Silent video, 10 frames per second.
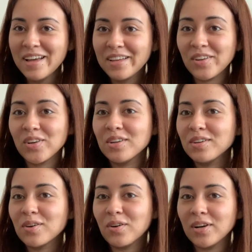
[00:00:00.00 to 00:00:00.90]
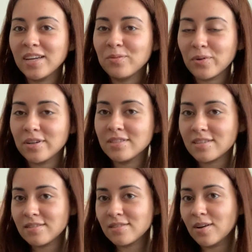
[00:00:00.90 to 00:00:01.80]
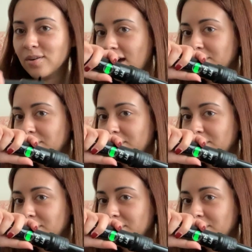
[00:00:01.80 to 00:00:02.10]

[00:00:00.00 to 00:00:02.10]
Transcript: You're gonna curl inwards. So